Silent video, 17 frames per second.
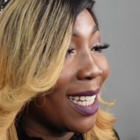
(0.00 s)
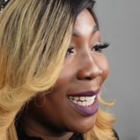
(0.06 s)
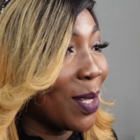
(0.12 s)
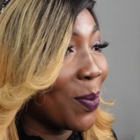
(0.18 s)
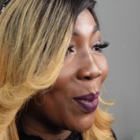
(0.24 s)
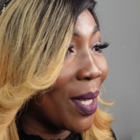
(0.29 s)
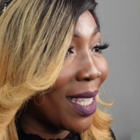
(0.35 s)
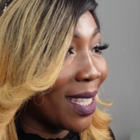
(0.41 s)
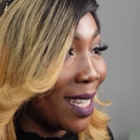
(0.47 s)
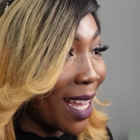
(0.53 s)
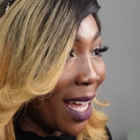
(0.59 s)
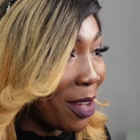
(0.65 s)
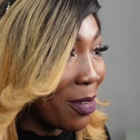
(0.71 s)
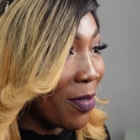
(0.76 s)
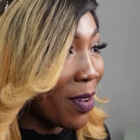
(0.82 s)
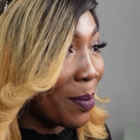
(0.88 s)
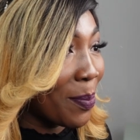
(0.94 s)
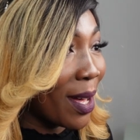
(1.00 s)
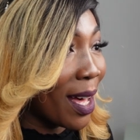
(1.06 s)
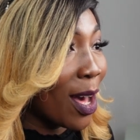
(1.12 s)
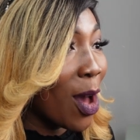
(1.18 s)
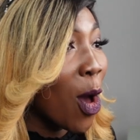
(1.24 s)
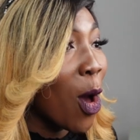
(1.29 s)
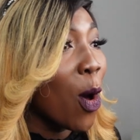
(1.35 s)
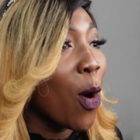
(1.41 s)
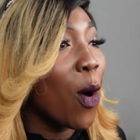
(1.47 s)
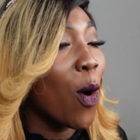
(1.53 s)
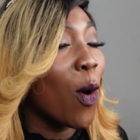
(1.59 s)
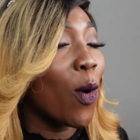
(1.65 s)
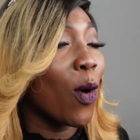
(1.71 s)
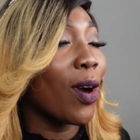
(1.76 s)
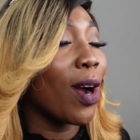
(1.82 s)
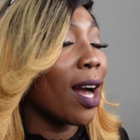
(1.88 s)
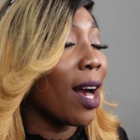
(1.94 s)
did with Tai Faba
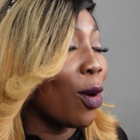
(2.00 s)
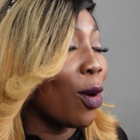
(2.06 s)
or